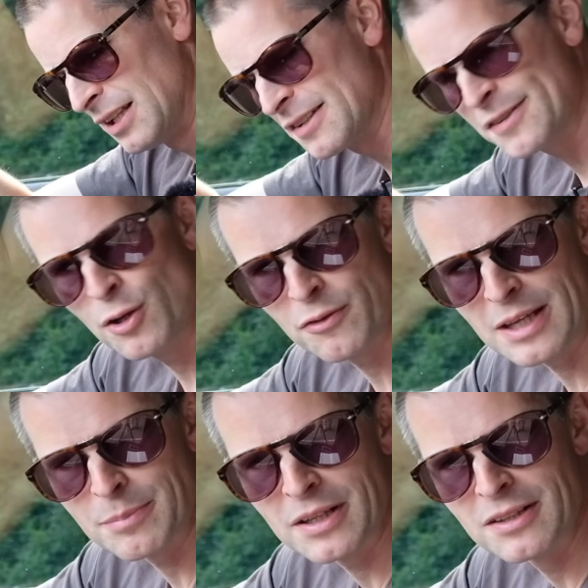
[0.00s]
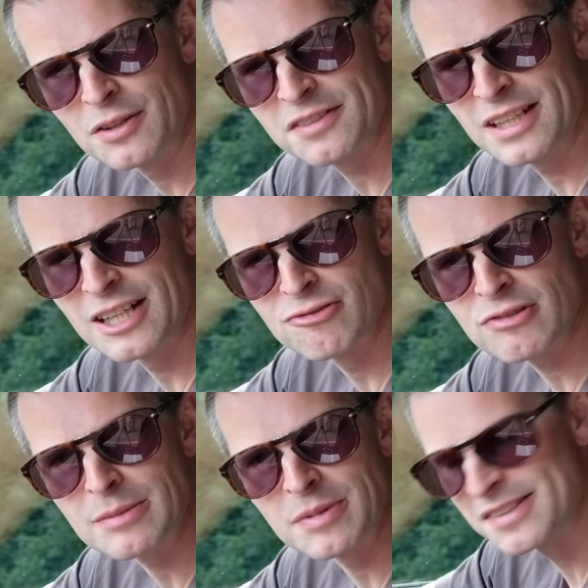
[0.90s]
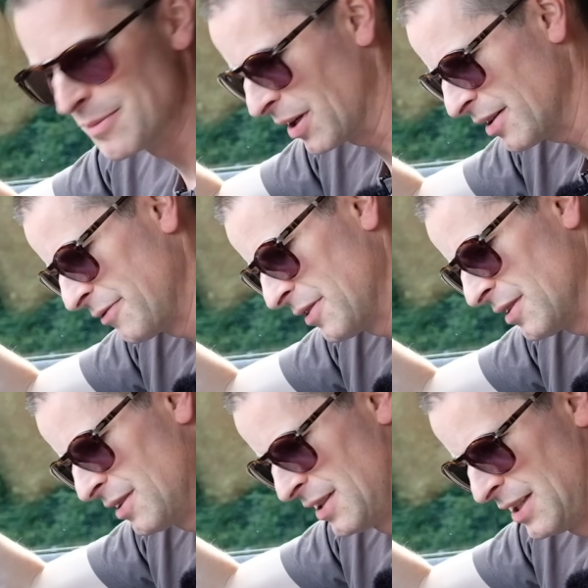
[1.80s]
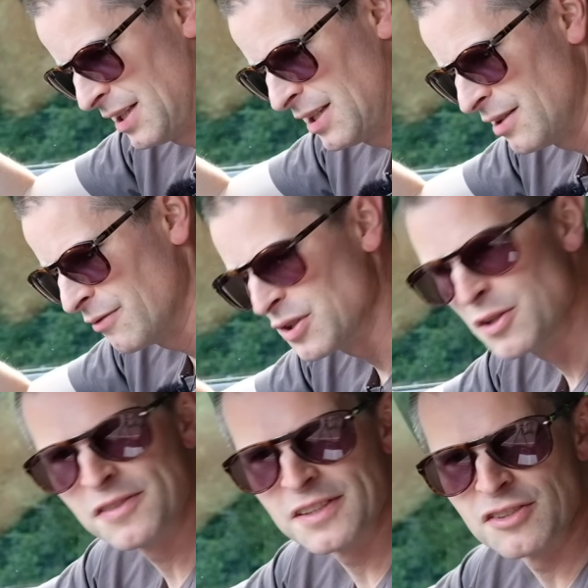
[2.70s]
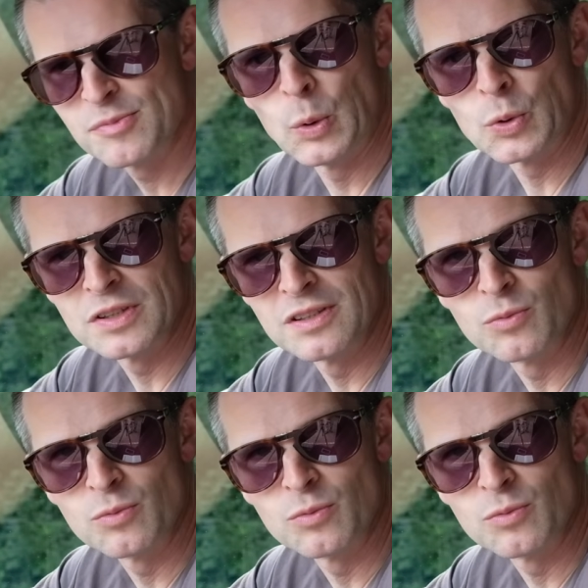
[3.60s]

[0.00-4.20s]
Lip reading: snowflake button looks incredibly similar for use in sport and